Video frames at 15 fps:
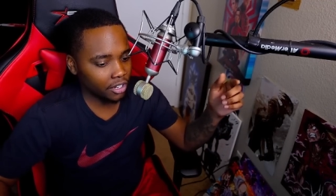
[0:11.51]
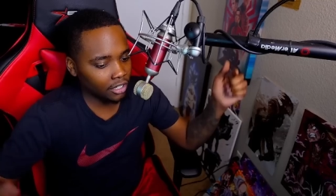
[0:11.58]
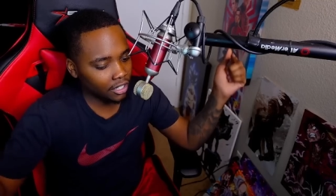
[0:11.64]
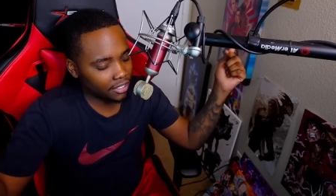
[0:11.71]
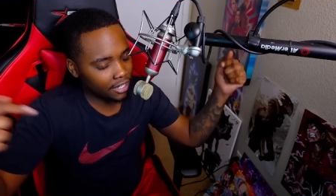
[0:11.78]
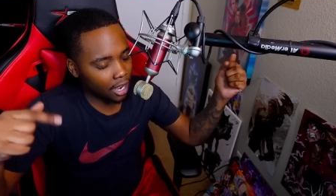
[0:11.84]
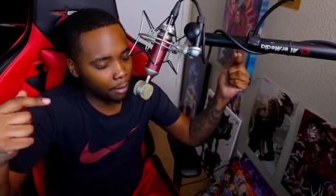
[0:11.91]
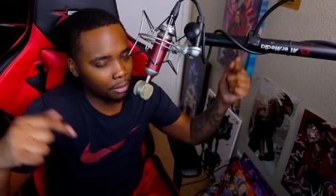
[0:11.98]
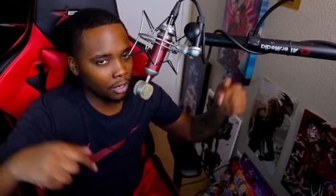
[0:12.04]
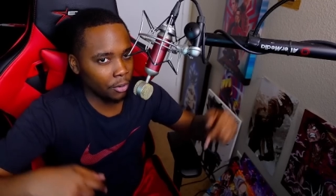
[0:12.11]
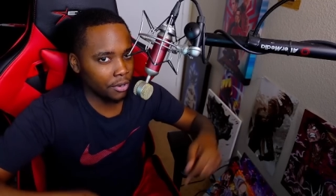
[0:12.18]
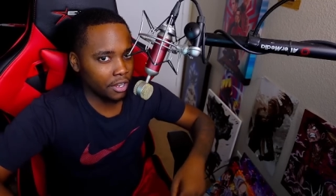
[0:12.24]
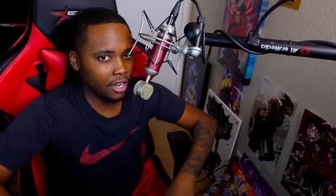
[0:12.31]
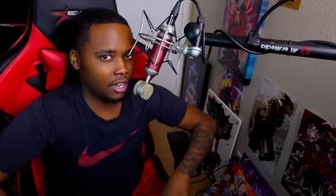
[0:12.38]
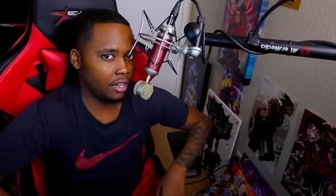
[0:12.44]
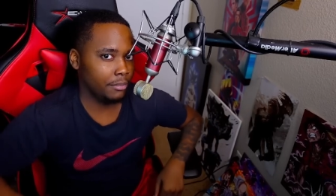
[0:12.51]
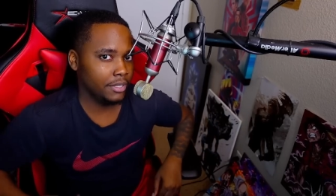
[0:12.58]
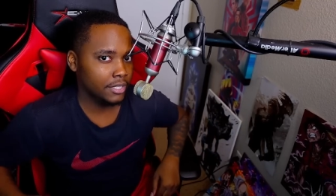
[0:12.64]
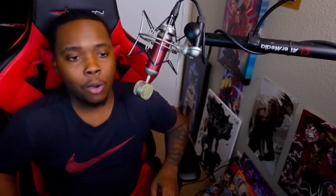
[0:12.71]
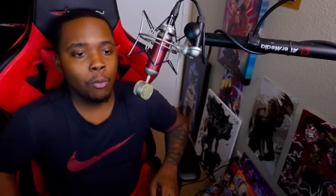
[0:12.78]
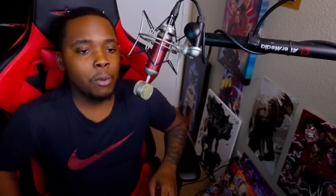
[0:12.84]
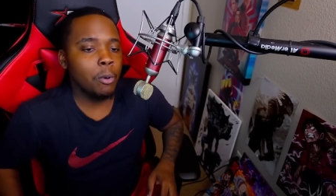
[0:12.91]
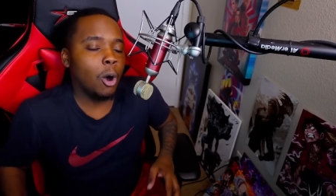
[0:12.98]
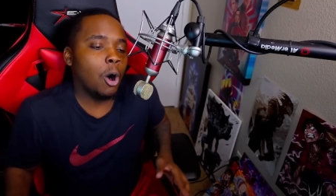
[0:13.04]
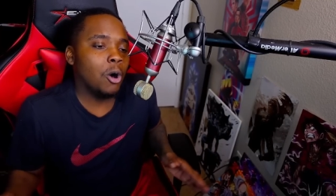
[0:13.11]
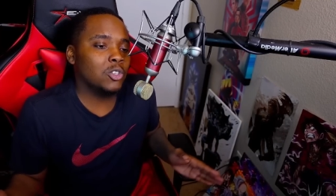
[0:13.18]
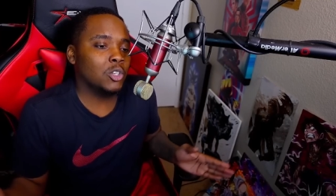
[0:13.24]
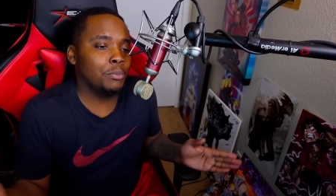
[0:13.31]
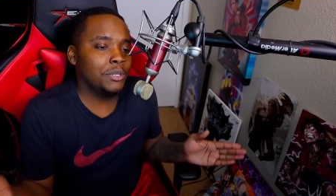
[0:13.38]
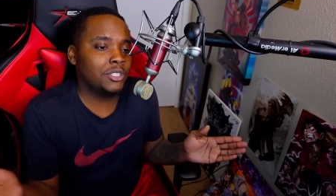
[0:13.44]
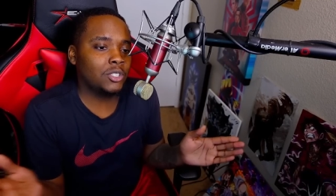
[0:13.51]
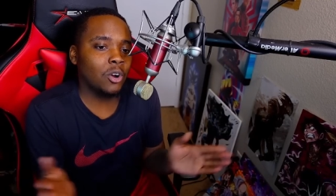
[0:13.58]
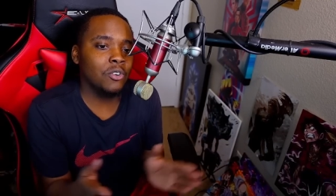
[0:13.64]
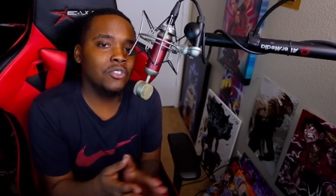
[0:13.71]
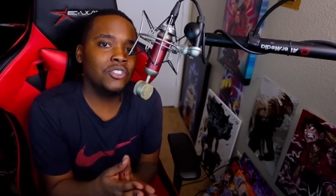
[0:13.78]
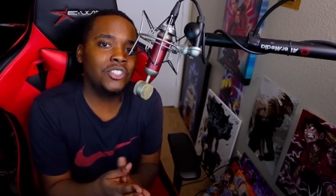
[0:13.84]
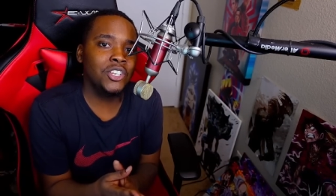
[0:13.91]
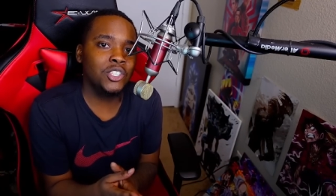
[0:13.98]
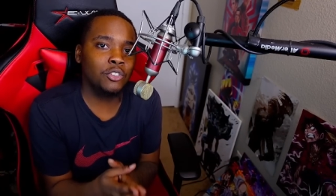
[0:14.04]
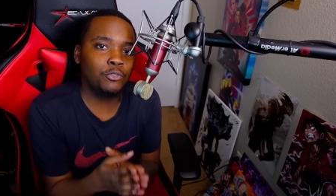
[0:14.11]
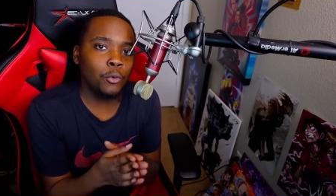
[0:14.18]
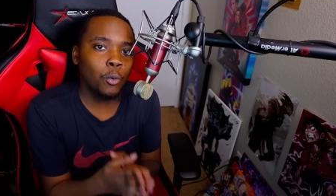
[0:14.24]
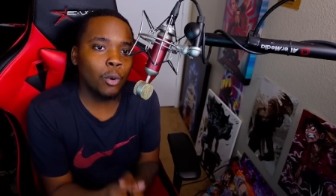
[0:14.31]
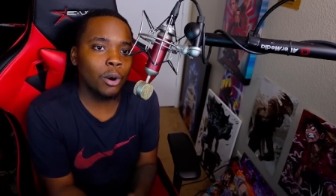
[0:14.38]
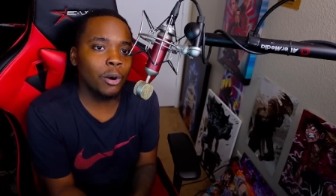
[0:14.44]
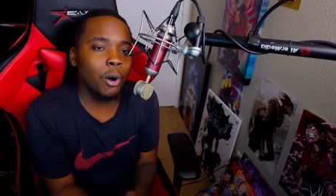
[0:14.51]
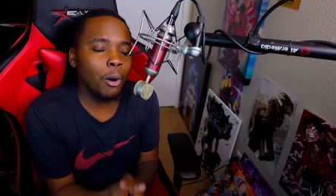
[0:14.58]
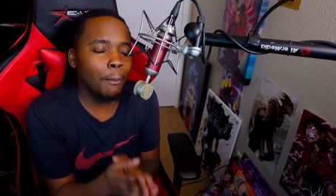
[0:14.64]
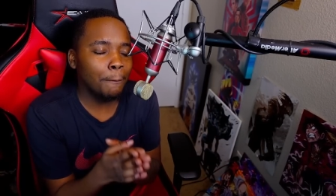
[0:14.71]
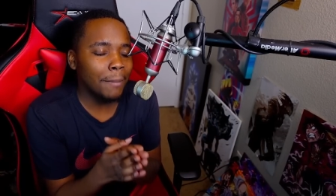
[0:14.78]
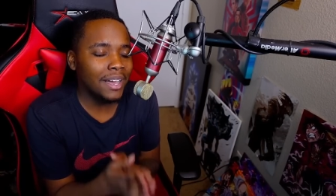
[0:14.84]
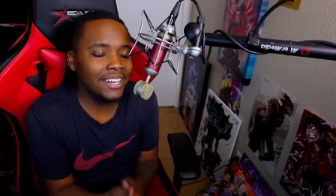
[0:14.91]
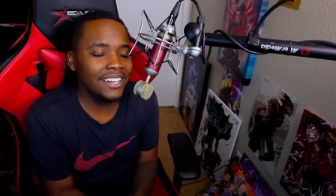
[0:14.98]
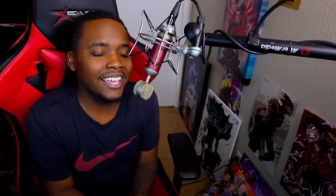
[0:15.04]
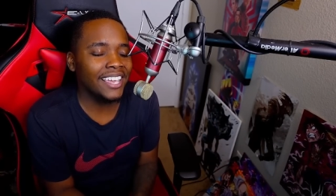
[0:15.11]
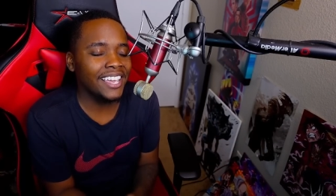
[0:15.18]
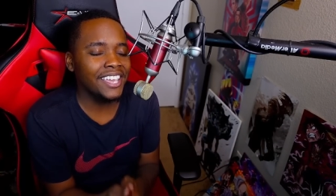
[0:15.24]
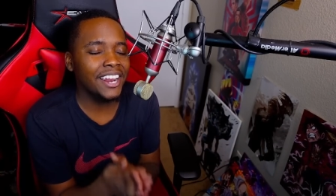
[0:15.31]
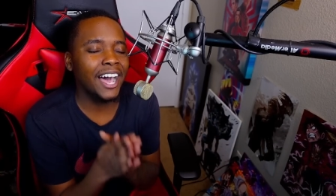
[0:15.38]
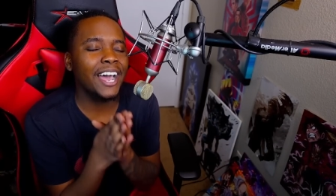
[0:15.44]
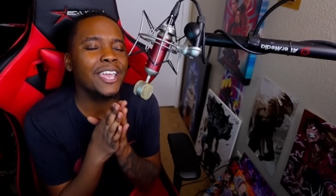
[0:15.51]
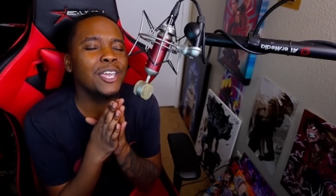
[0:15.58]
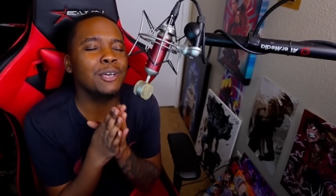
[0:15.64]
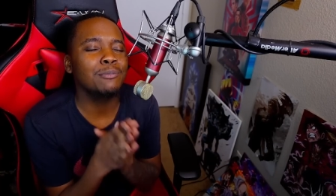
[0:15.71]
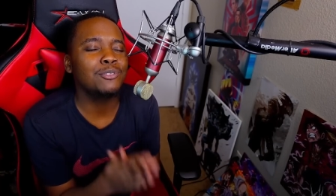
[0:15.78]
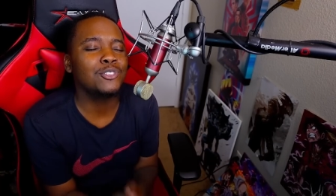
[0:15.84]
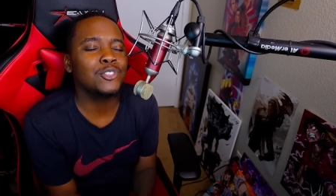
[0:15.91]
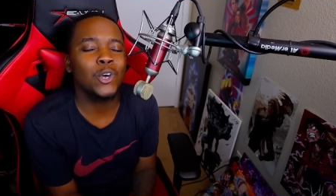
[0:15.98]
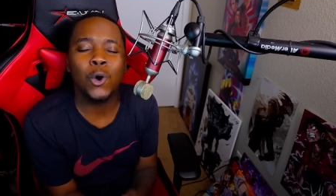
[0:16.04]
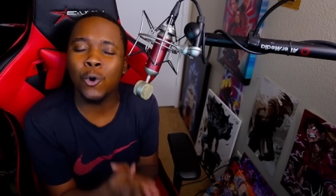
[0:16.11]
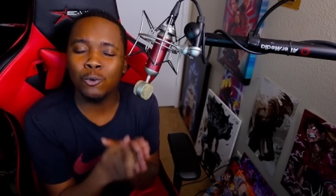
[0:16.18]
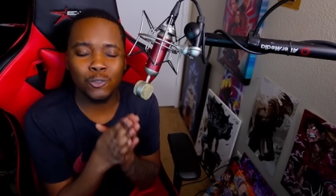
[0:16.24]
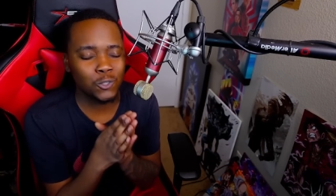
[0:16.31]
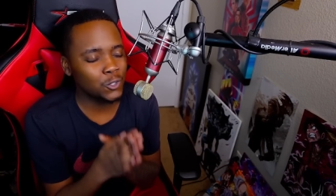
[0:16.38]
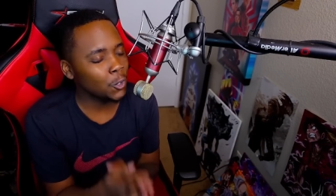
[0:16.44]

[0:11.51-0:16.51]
Look down below in the comments. We will also be starting season 4 on Monday, and I am so